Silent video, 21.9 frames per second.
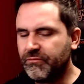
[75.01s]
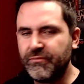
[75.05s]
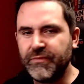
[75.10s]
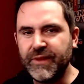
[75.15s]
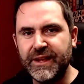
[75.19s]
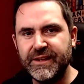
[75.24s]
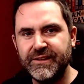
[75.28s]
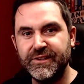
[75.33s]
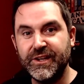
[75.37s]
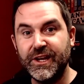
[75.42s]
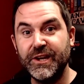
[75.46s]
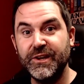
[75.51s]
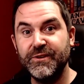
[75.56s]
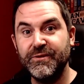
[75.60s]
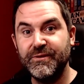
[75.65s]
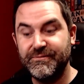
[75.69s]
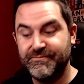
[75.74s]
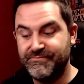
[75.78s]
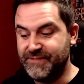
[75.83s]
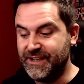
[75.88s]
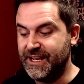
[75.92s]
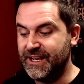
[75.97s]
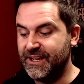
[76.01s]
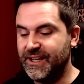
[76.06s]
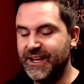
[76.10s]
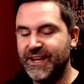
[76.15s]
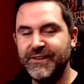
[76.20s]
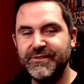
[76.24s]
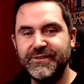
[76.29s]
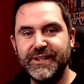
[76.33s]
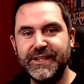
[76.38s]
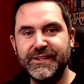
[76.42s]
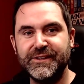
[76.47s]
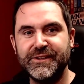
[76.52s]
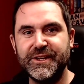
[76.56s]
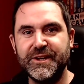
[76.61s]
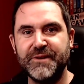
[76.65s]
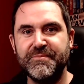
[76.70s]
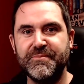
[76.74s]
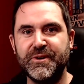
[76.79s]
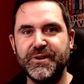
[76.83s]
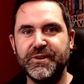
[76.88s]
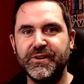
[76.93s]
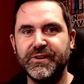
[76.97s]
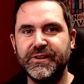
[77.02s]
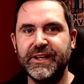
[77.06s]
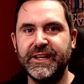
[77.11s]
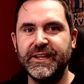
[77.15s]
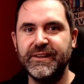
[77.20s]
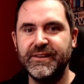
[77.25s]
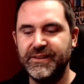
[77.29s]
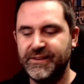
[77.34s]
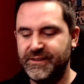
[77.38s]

So here goes, here's the unboxing.